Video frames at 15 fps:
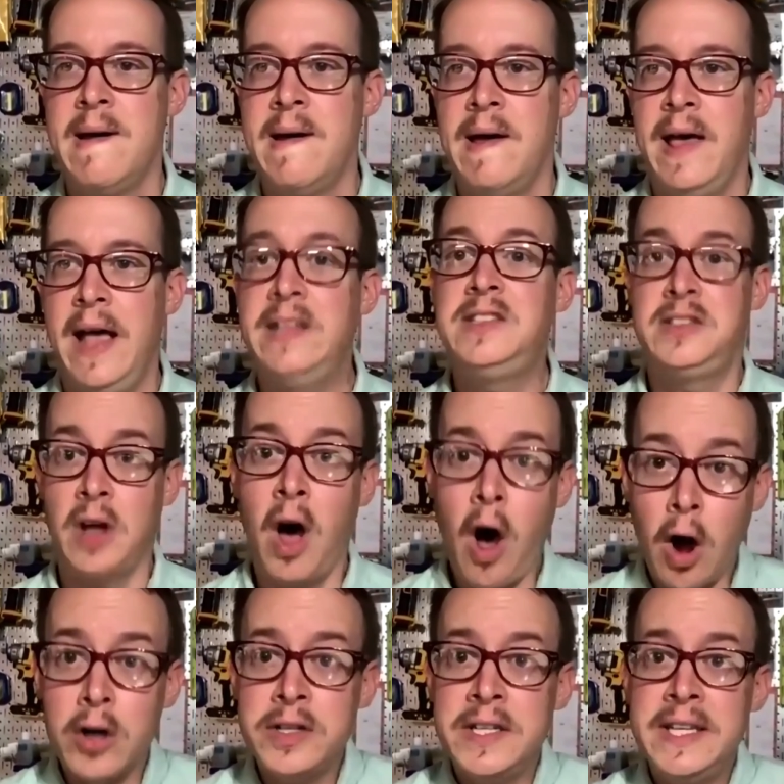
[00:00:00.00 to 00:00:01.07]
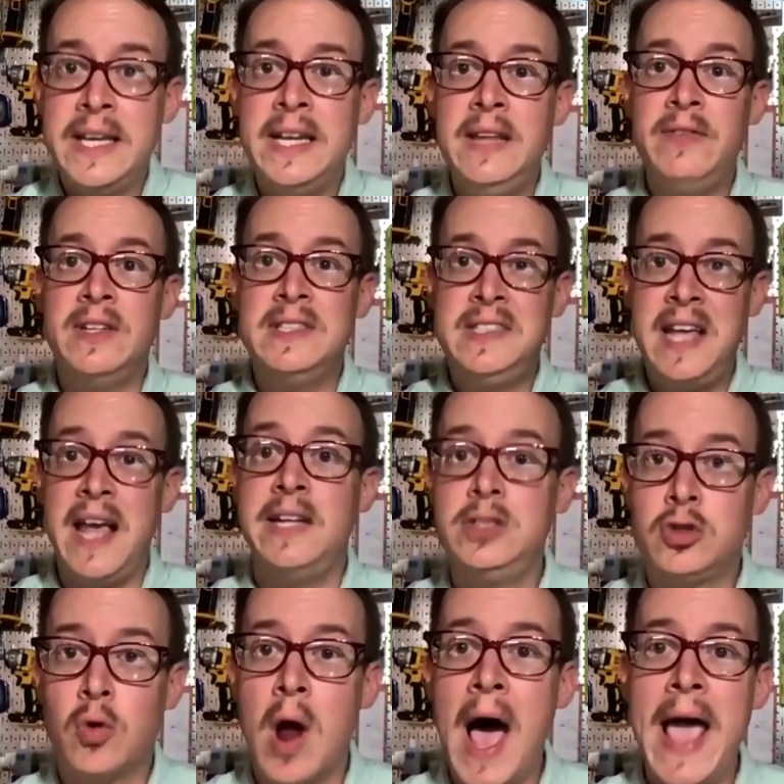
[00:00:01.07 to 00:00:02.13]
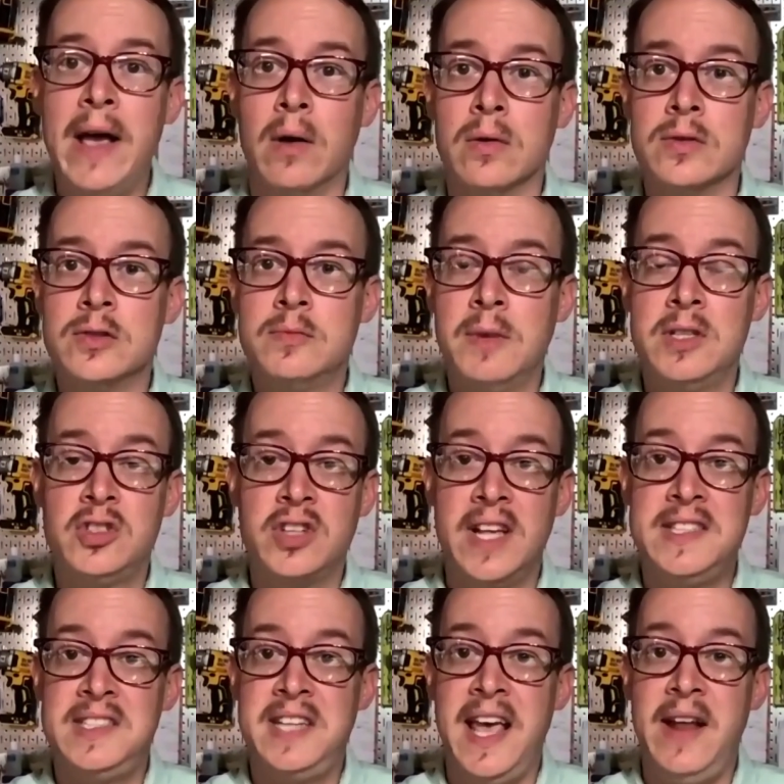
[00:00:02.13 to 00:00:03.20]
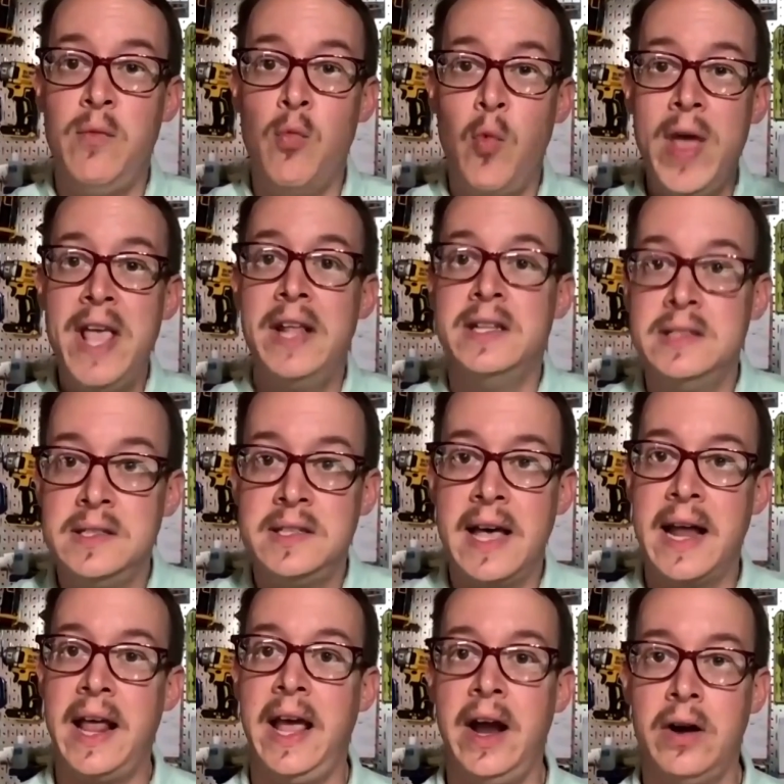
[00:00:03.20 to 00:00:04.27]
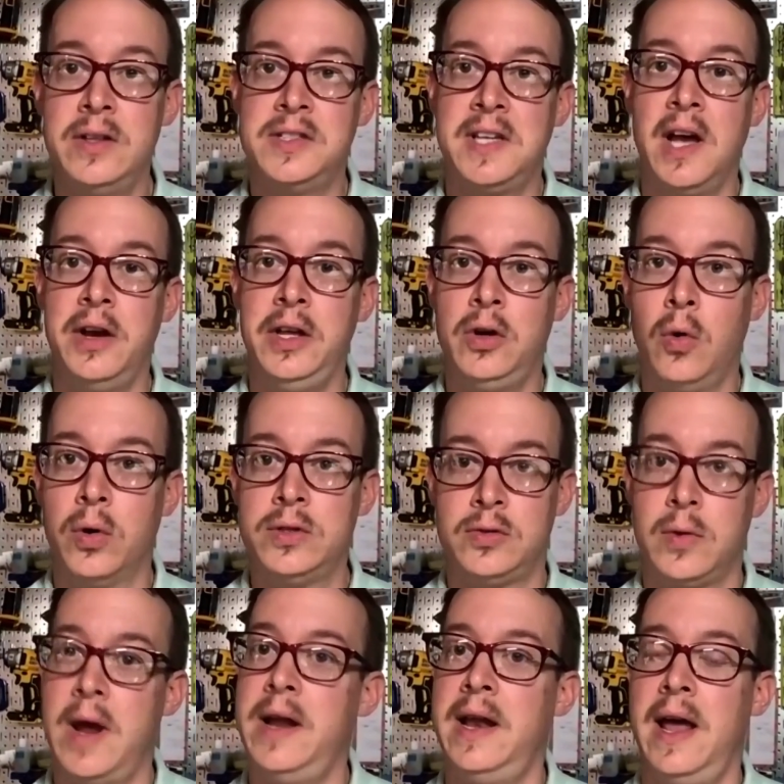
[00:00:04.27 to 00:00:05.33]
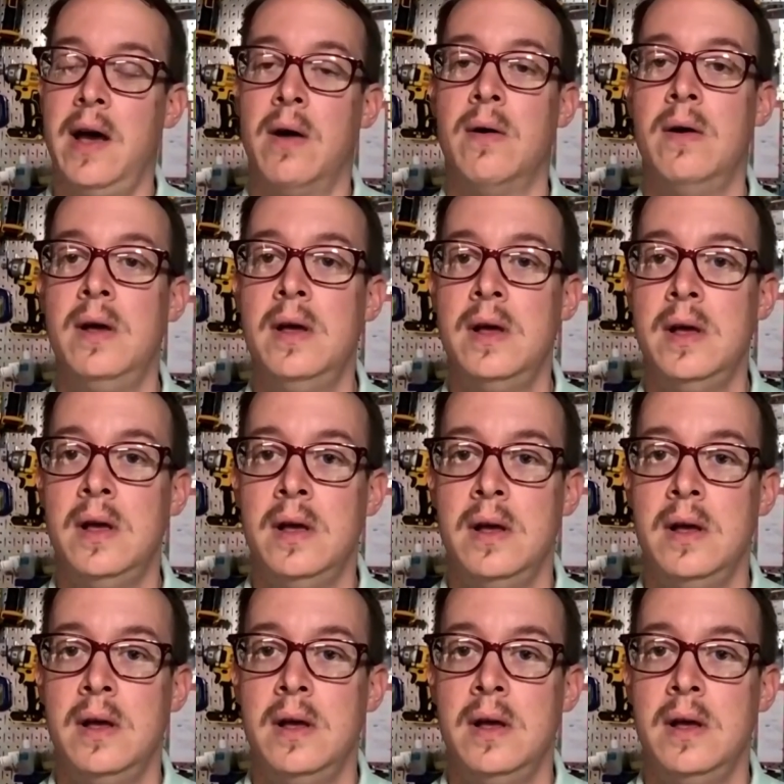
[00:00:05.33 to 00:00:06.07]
it's hard to get even 10 trials, much less 10 wins out of Harris County courts right now.